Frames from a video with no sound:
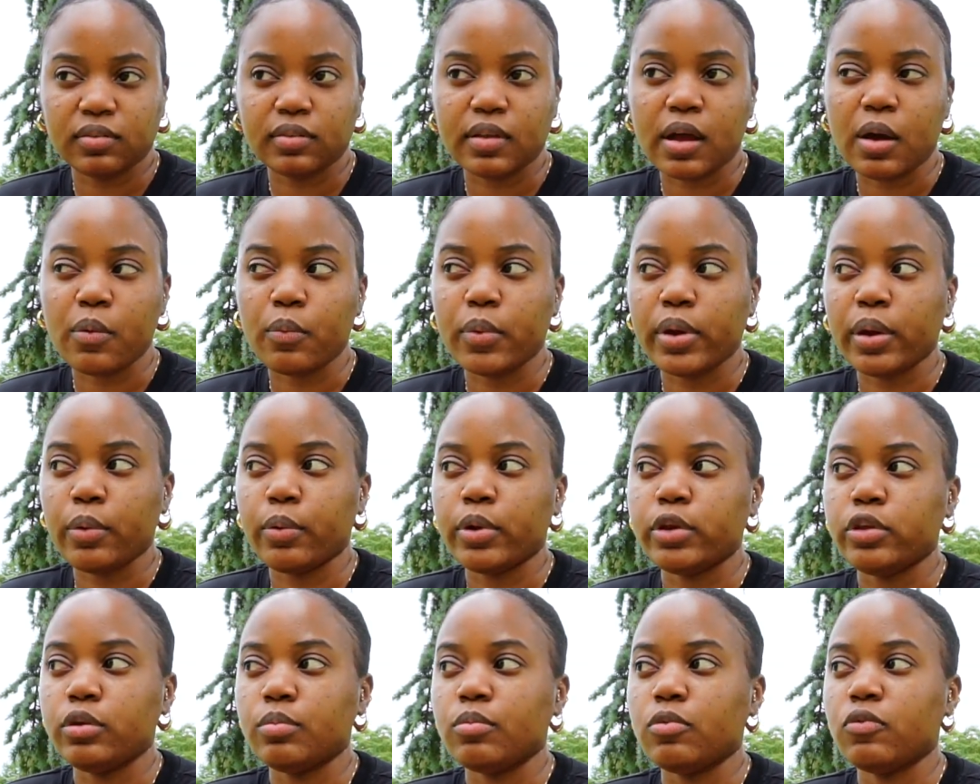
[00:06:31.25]
That way
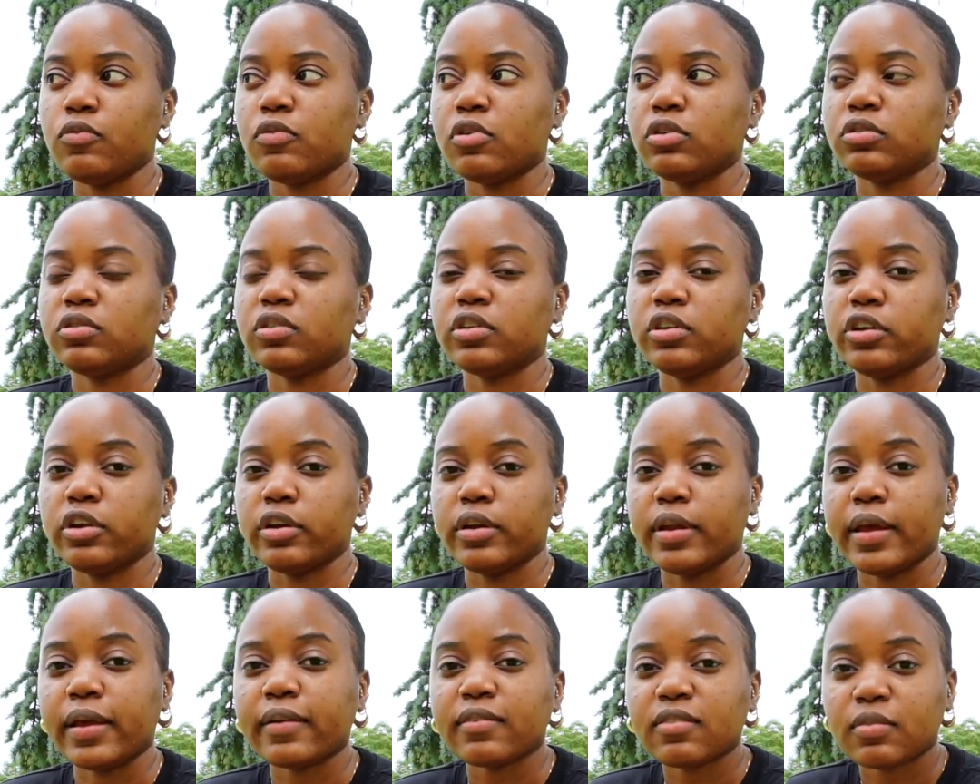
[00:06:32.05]
when you move out in your
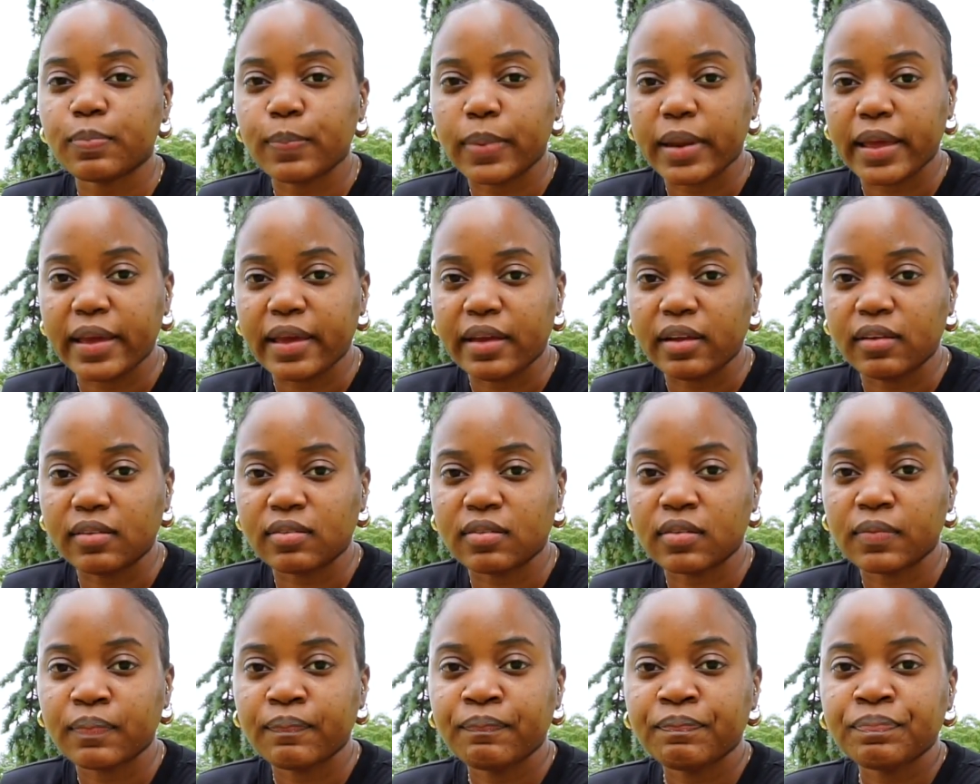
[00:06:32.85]
next
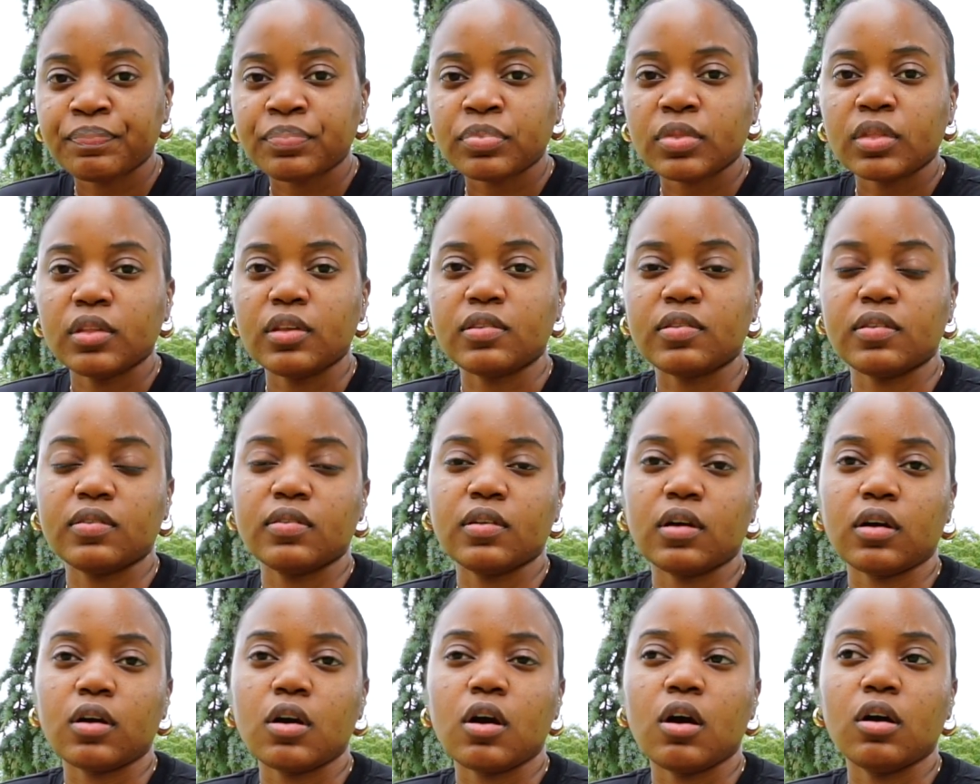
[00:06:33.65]
place, this is
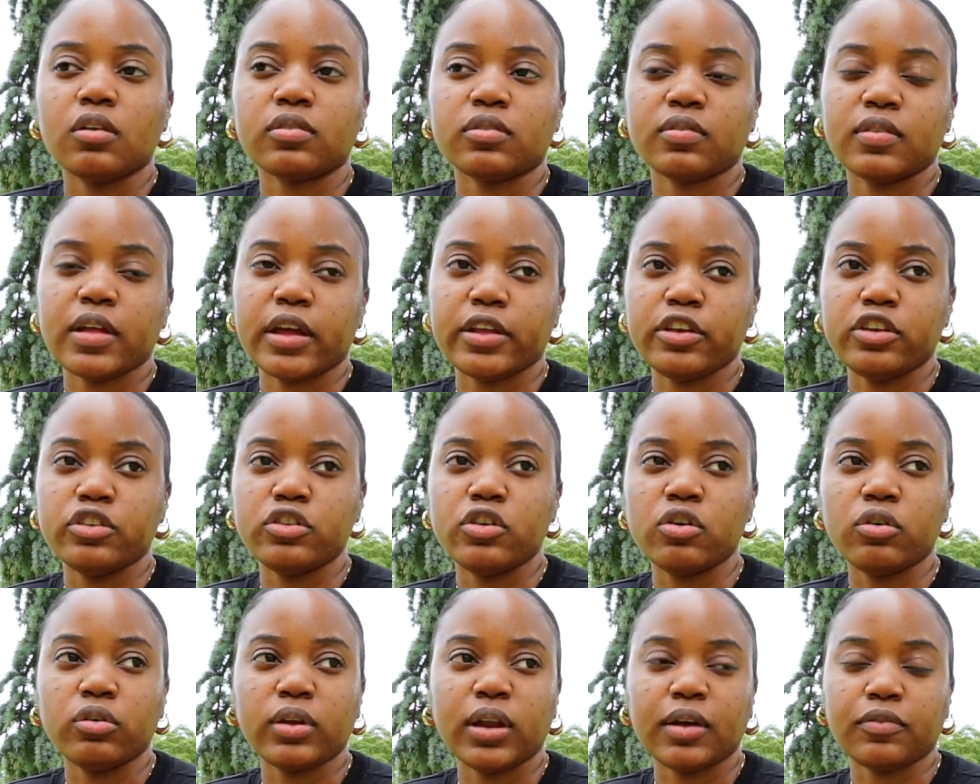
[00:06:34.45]
a cost that you
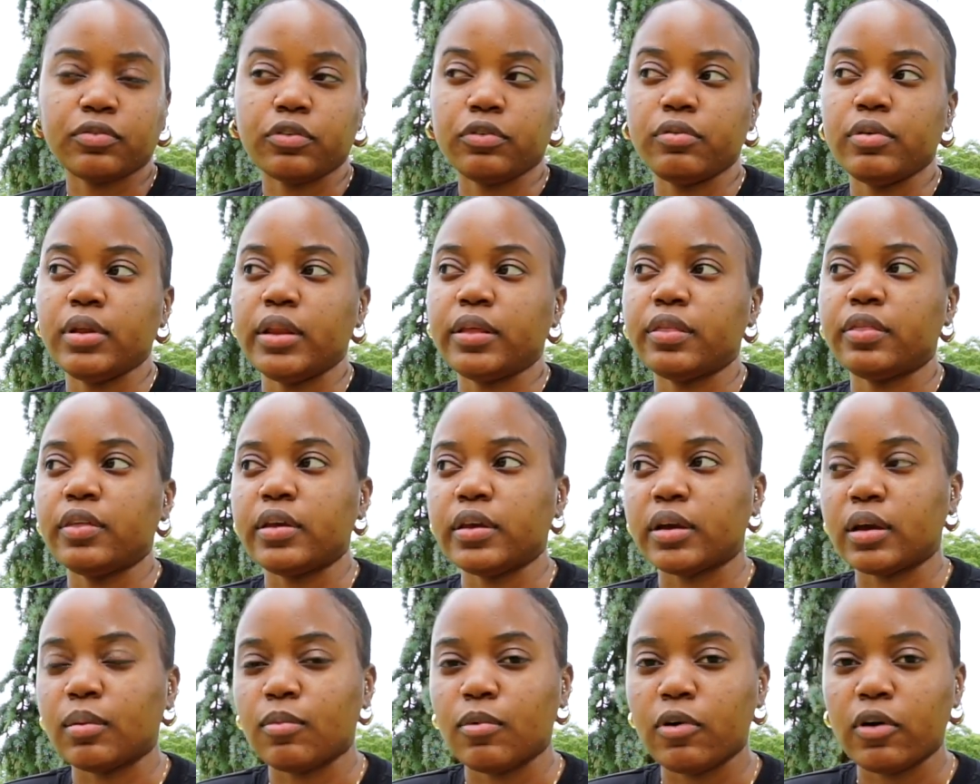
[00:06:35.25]
don't have to really
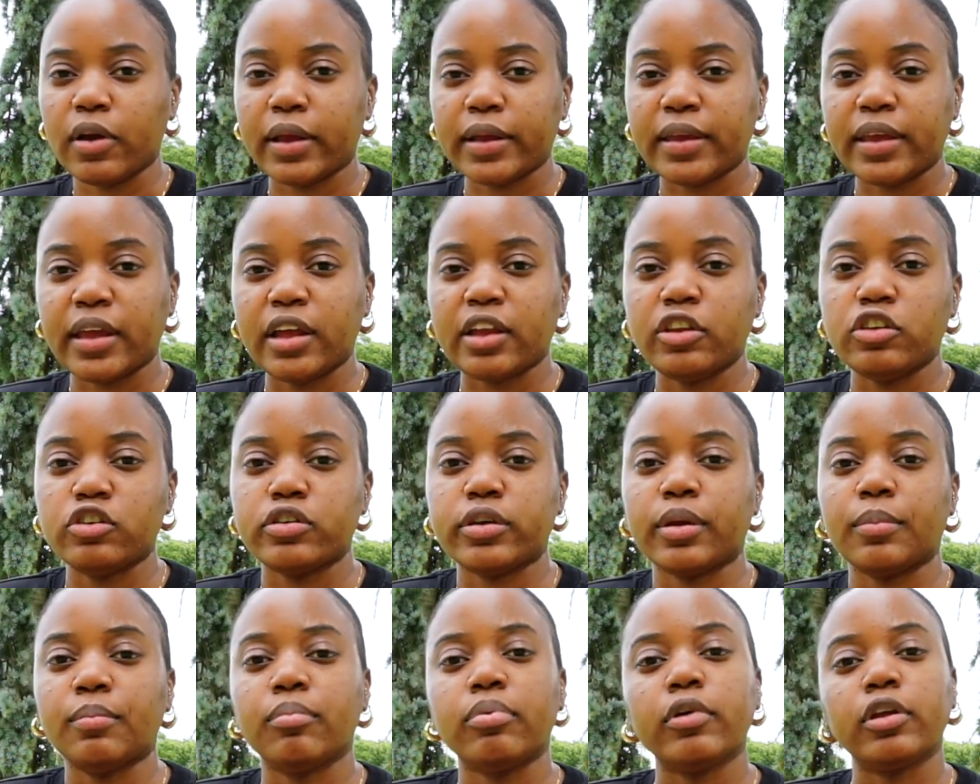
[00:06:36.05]
think about again. You
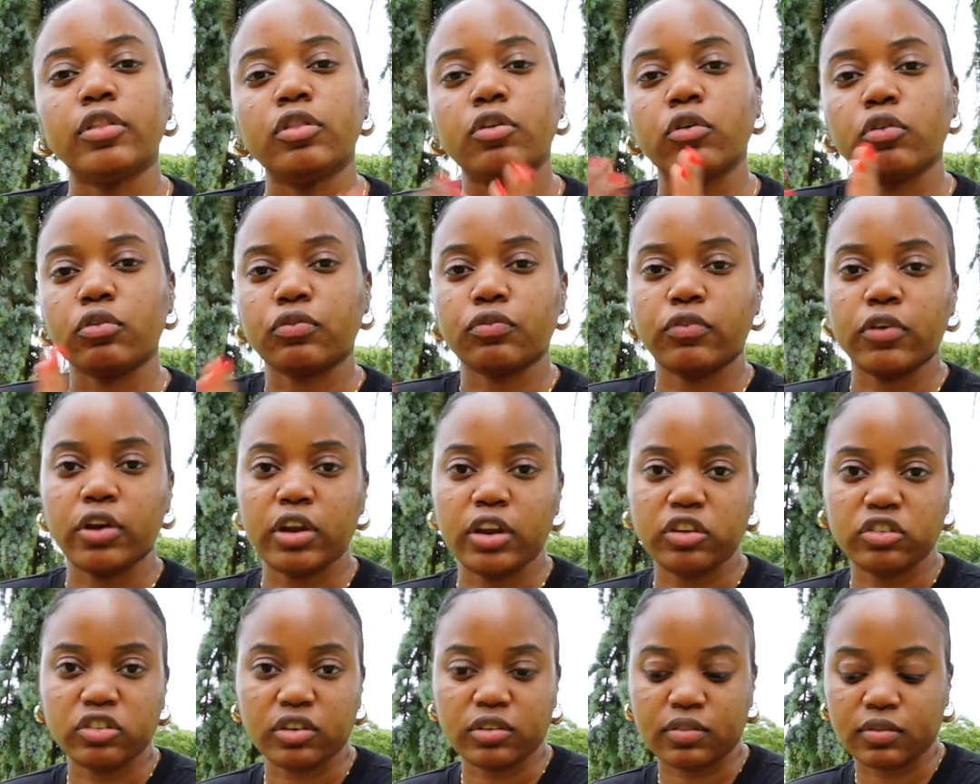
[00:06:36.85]
can bring those
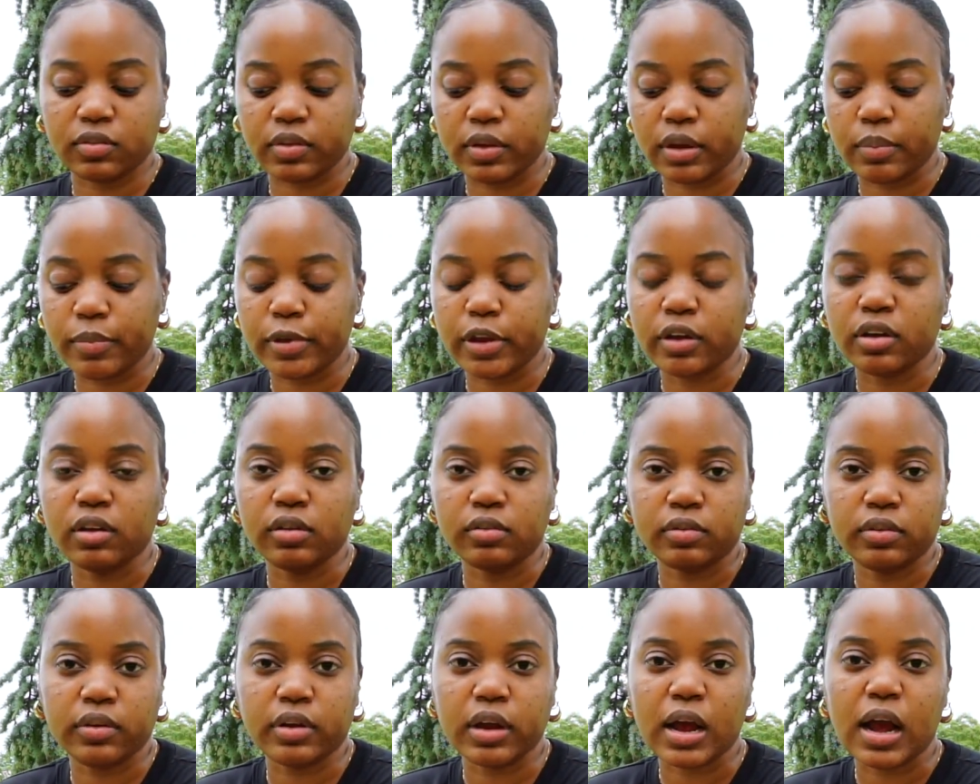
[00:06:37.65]
furnitures there
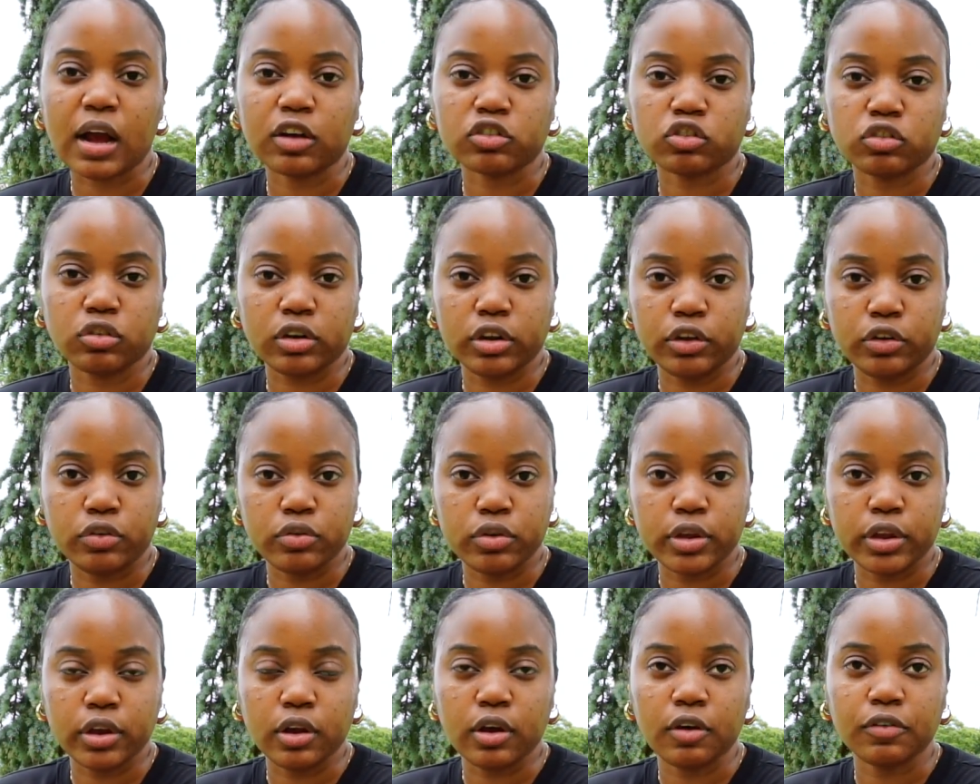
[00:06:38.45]
because they're actually good
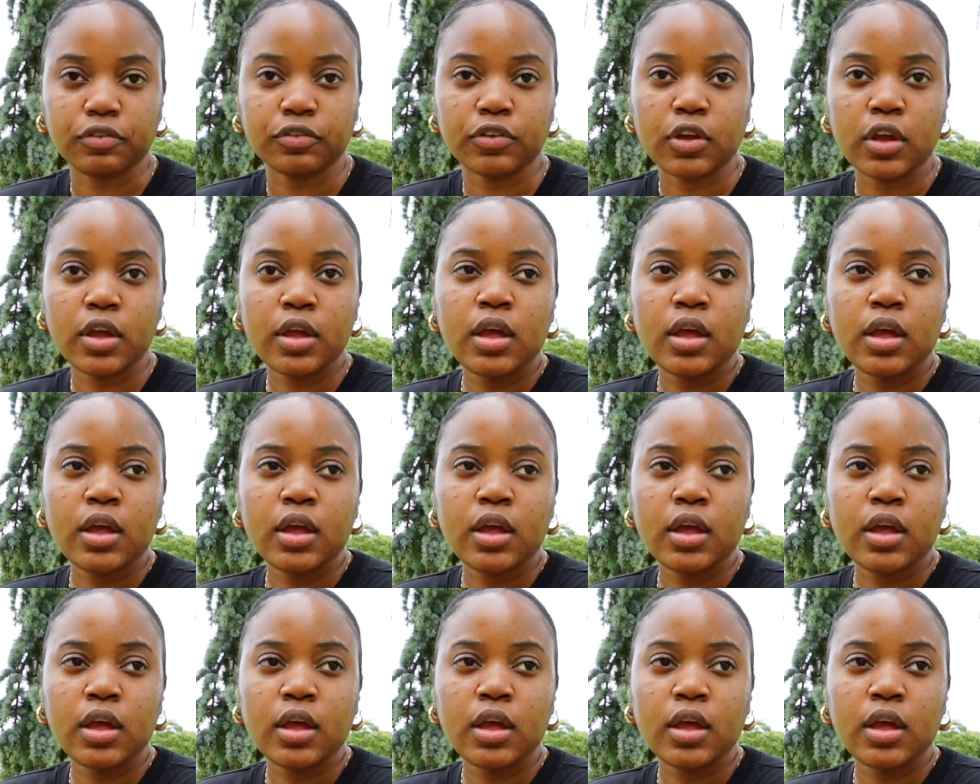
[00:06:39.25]
enough.